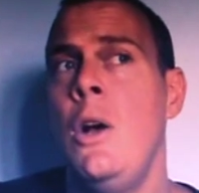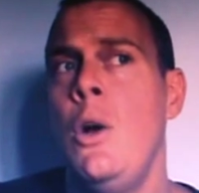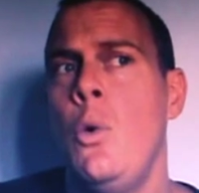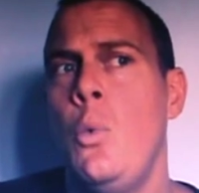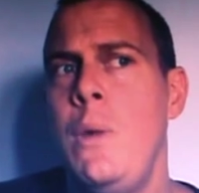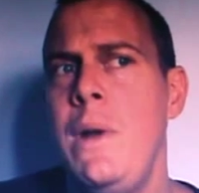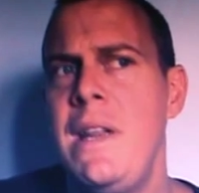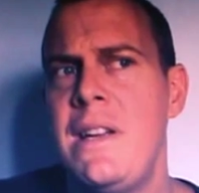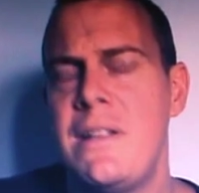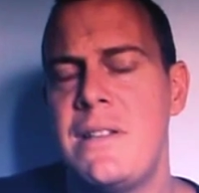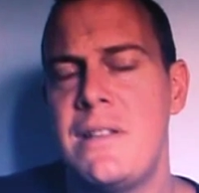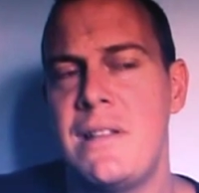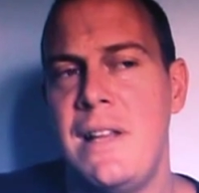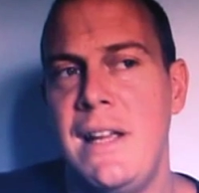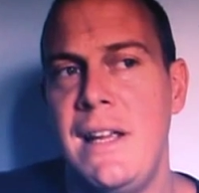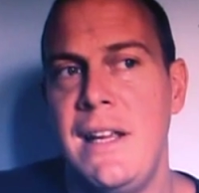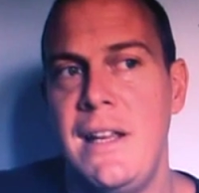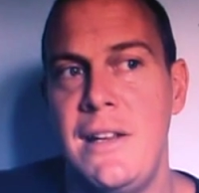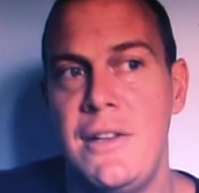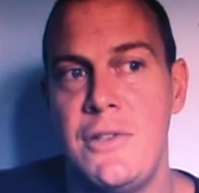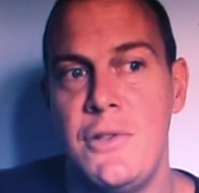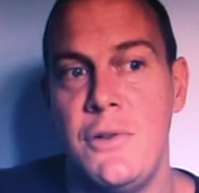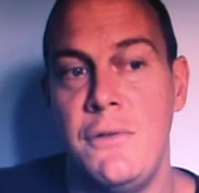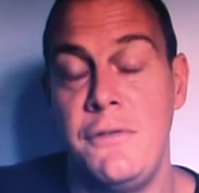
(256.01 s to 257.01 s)
Weakest
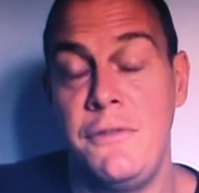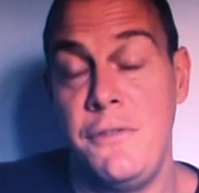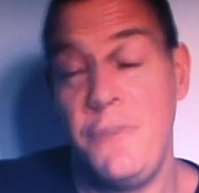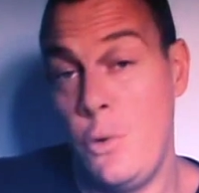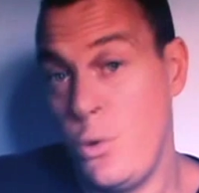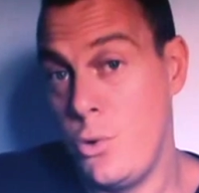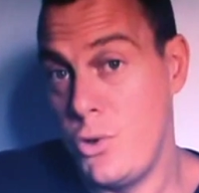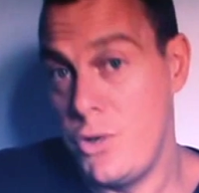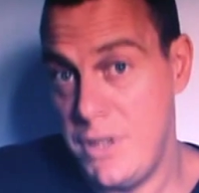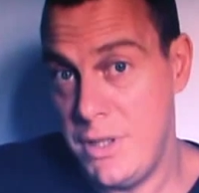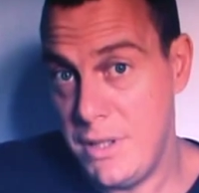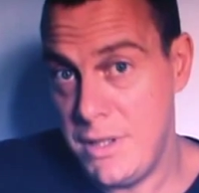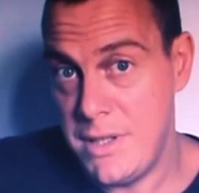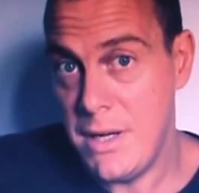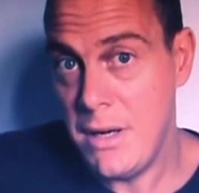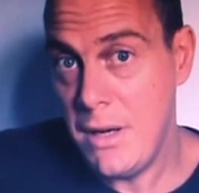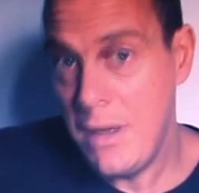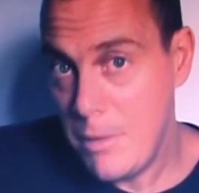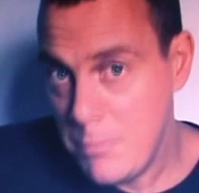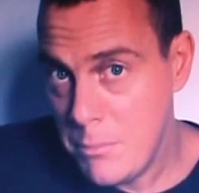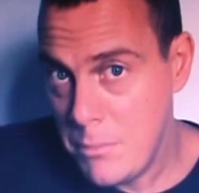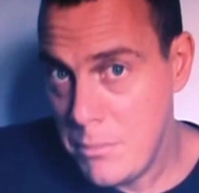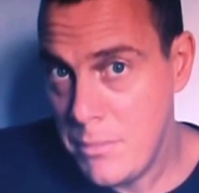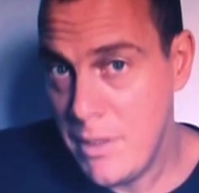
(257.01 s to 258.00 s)
link is an unfortunate
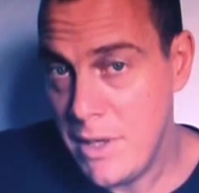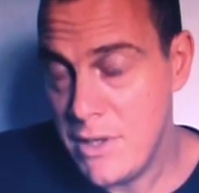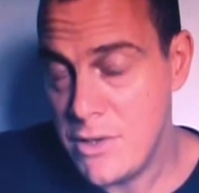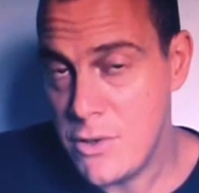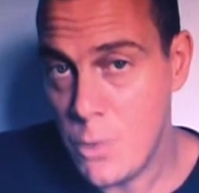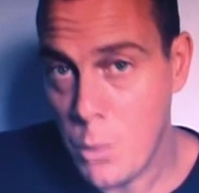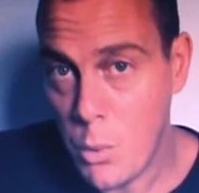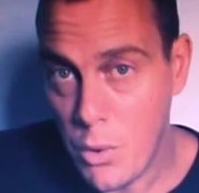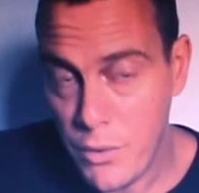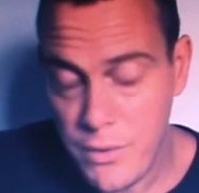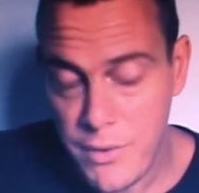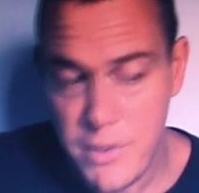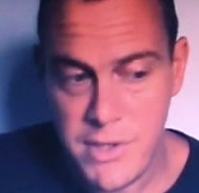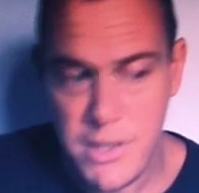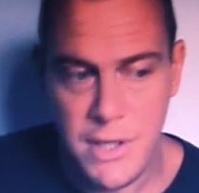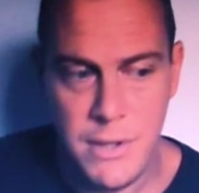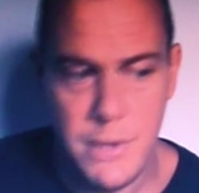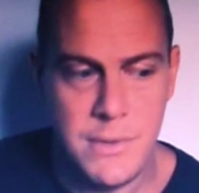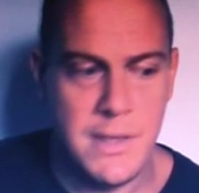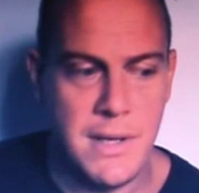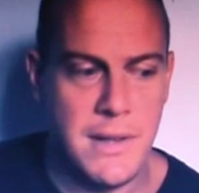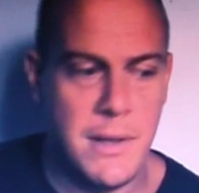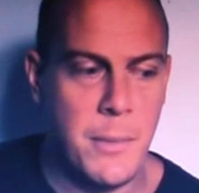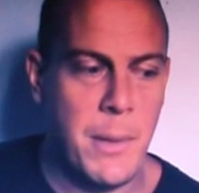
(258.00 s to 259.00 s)
term. It's the one that's
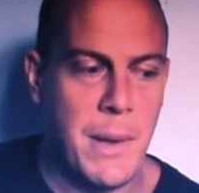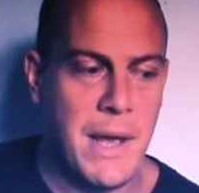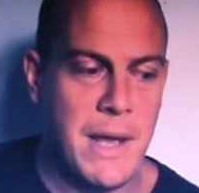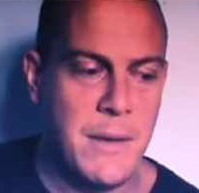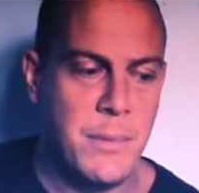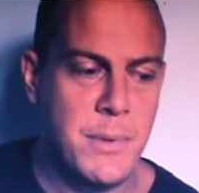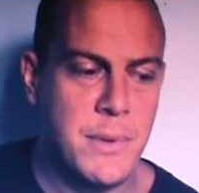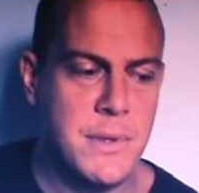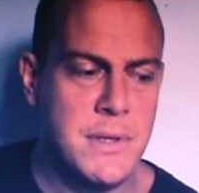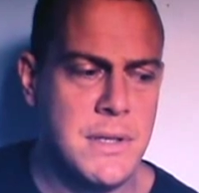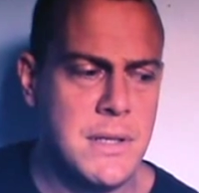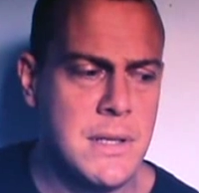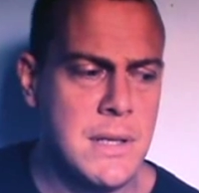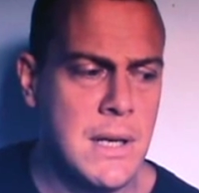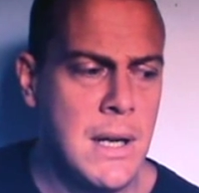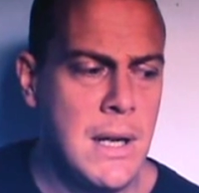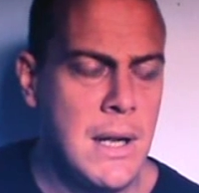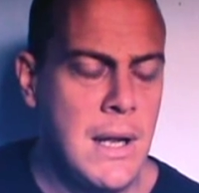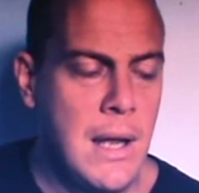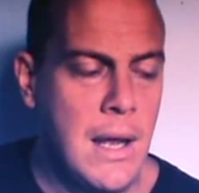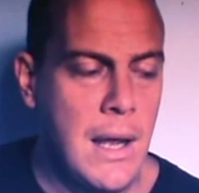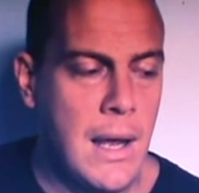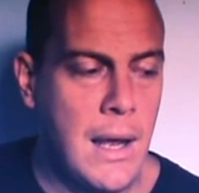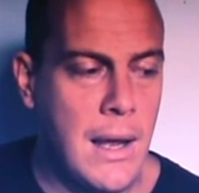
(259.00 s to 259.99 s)
used in the papers
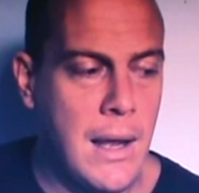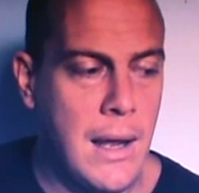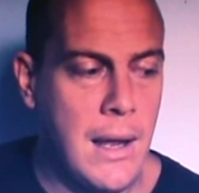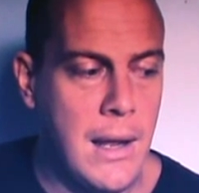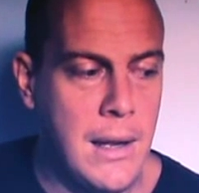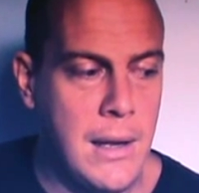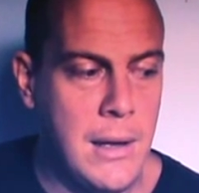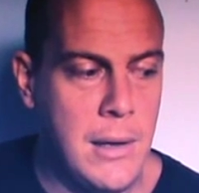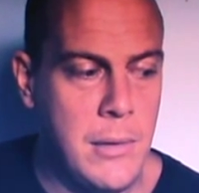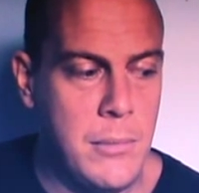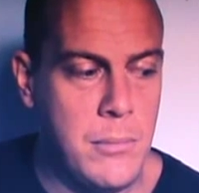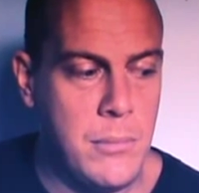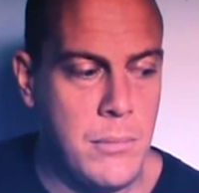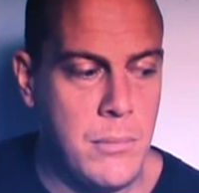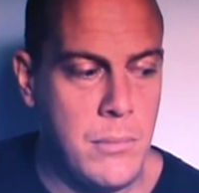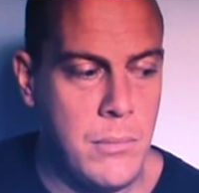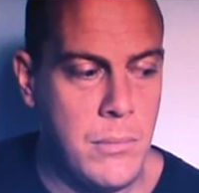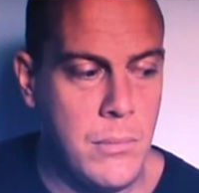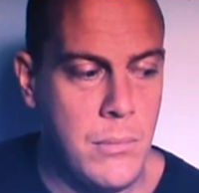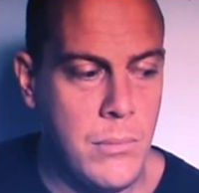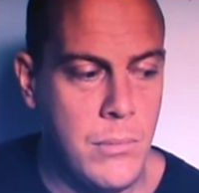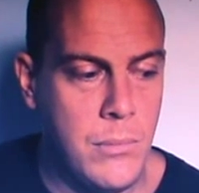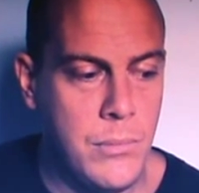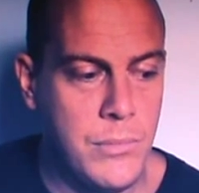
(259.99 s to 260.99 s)

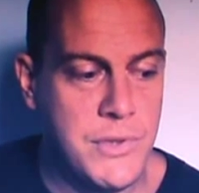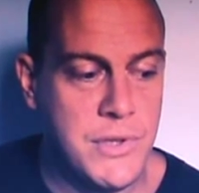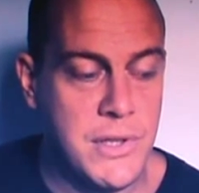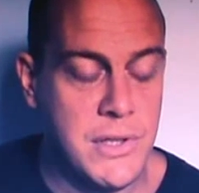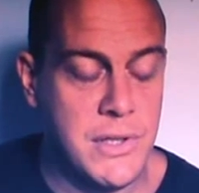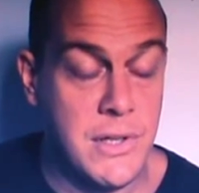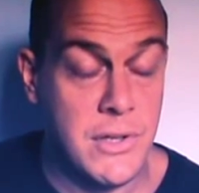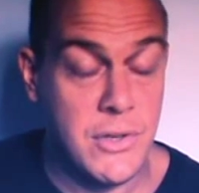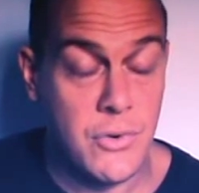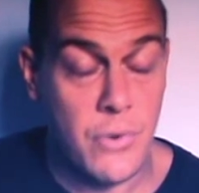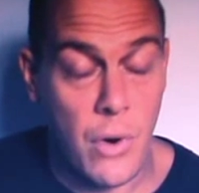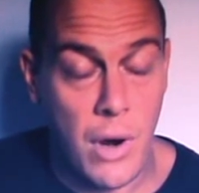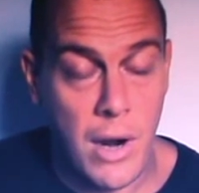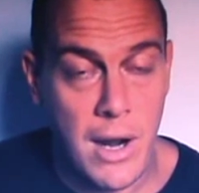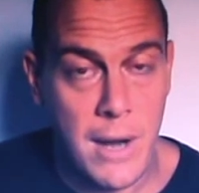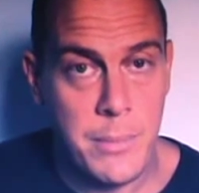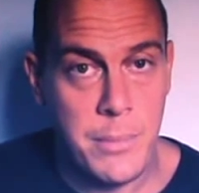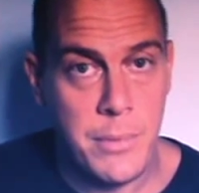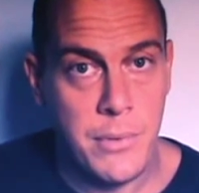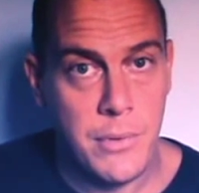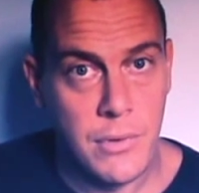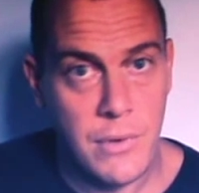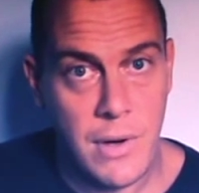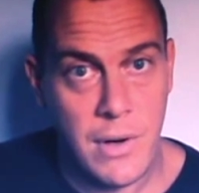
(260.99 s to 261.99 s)
to
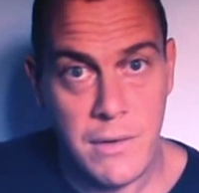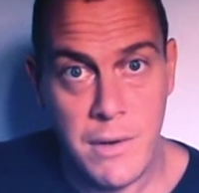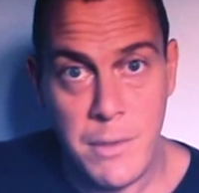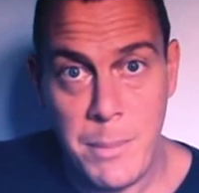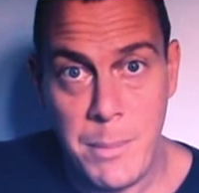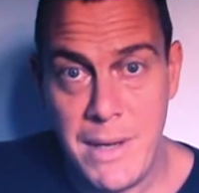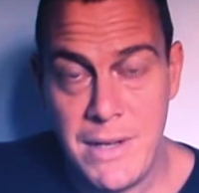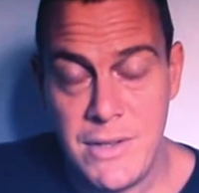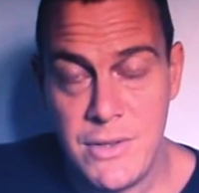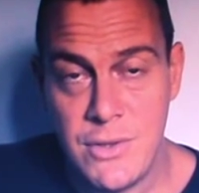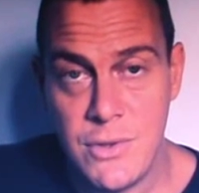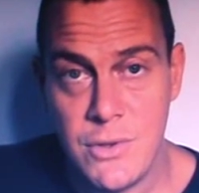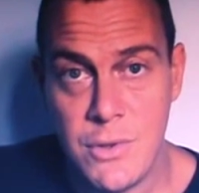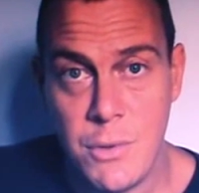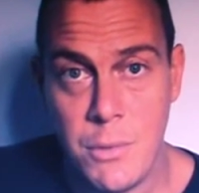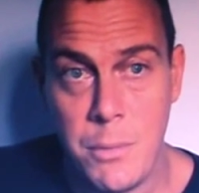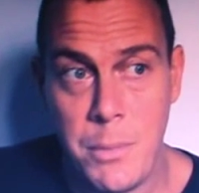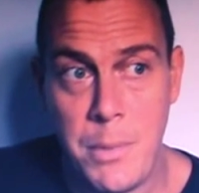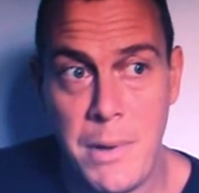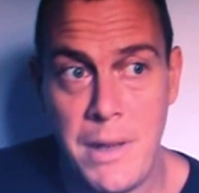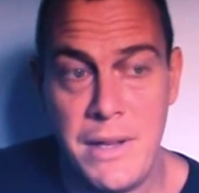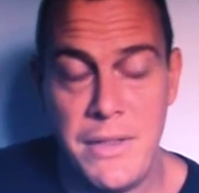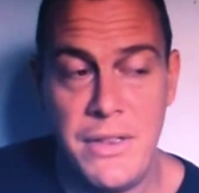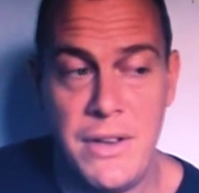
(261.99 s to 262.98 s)
describe Gregory Bateson's double
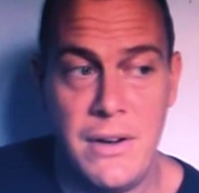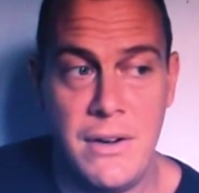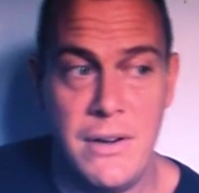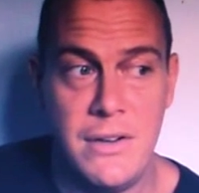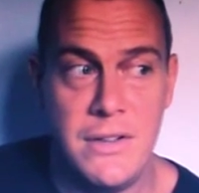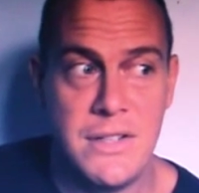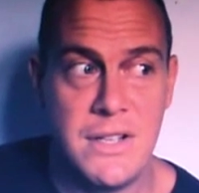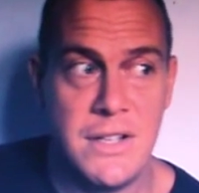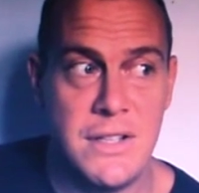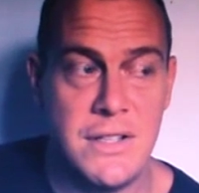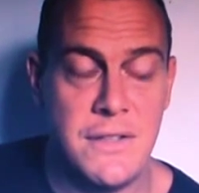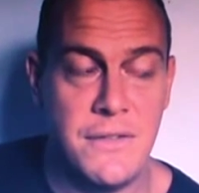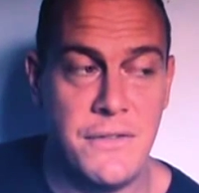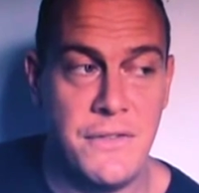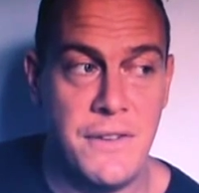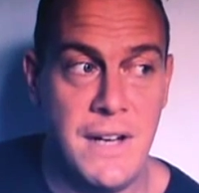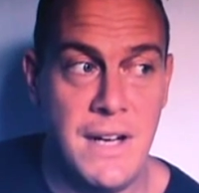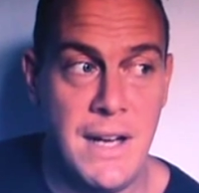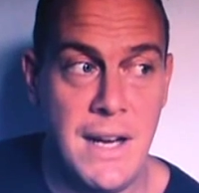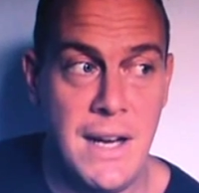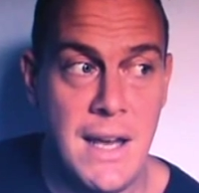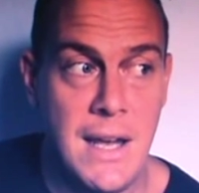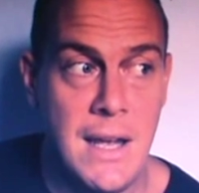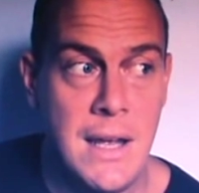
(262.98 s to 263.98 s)
bind theory of
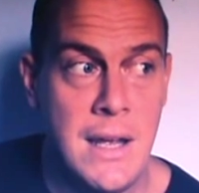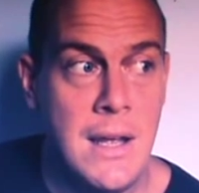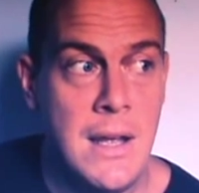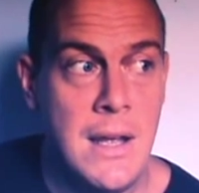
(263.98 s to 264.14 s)
schizophrenia.